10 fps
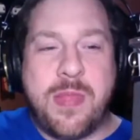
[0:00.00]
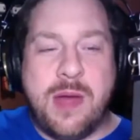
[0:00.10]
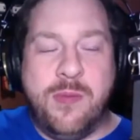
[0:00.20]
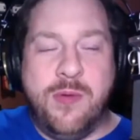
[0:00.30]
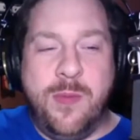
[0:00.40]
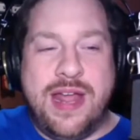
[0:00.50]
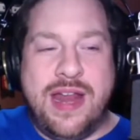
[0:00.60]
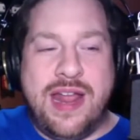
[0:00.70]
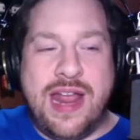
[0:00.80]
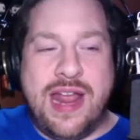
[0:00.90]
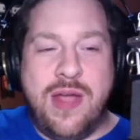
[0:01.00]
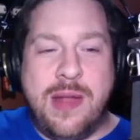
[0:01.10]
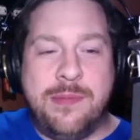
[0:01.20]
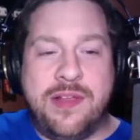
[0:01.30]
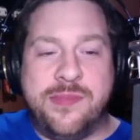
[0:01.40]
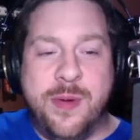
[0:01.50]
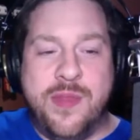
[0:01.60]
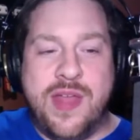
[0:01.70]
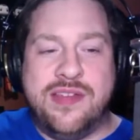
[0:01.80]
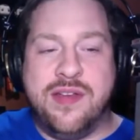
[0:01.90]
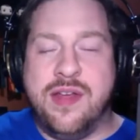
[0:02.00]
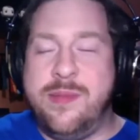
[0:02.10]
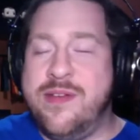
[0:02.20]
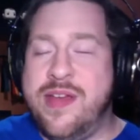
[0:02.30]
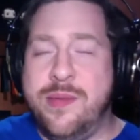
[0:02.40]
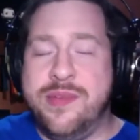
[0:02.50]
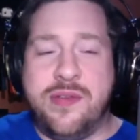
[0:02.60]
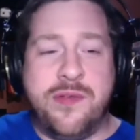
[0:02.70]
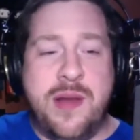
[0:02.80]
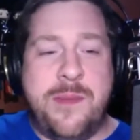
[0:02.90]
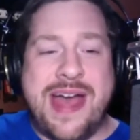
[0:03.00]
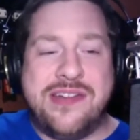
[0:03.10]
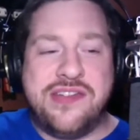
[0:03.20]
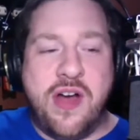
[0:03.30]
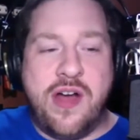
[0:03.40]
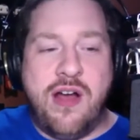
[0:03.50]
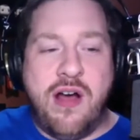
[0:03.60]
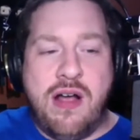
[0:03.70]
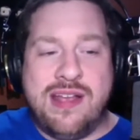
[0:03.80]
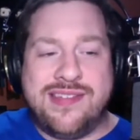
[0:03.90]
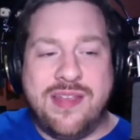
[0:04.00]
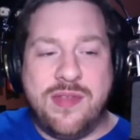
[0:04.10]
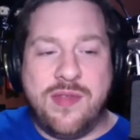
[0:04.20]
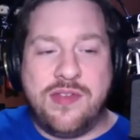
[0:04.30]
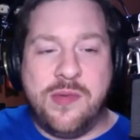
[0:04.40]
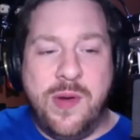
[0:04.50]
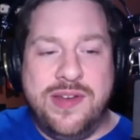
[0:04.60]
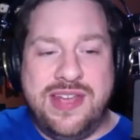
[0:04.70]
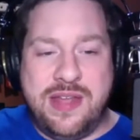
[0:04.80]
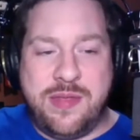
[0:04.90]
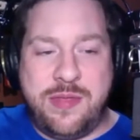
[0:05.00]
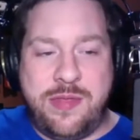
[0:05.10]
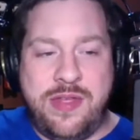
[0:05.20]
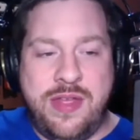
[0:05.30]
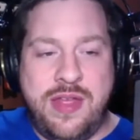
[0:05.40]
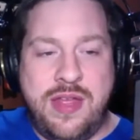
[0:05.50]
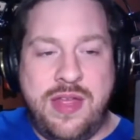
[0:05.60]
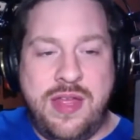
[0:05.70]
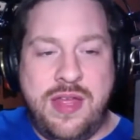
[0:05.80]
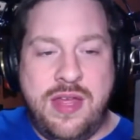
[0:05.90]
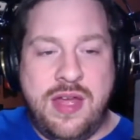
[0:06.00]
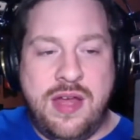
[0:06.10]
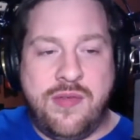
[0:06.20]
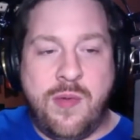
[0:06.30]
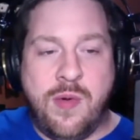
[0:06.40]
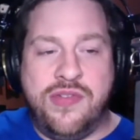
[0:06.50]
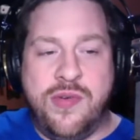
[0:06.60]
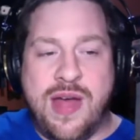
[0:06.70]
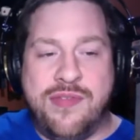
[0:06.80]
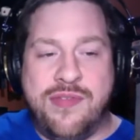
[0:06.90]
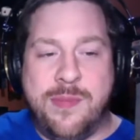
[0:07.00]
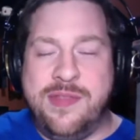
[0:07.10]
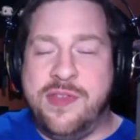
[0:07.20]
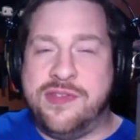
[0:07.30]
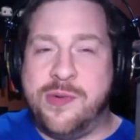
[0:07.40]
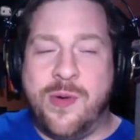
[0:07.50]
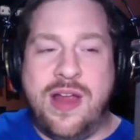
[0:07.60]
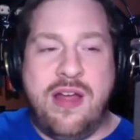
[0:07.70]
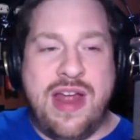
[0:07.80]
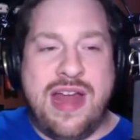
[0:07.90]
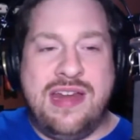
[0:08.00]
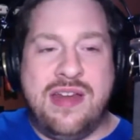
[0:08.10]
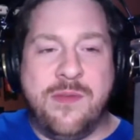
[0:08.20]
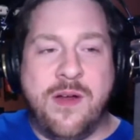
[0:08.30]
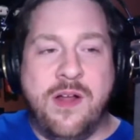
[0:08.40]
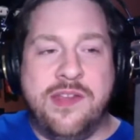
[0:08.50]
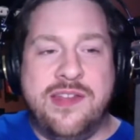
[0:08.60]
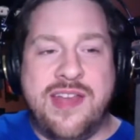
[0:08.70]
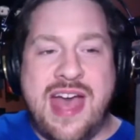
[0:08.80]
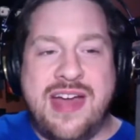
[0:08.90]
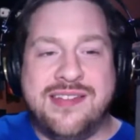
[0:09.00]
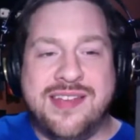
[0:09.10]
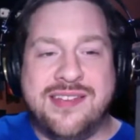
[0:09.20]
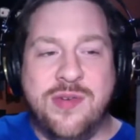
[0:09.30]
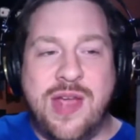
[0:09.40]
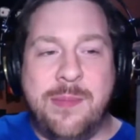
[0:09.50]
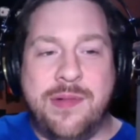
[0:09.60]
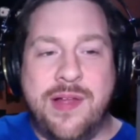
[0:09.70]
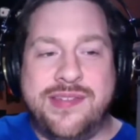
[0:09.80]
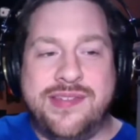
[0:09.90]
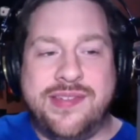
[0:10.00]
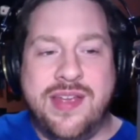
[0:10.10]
will be getting a New Game Plus mode that is going to be available as a free patch on August the 20th. Of course, you have to beat the story on any difficulty to access New Game Plus.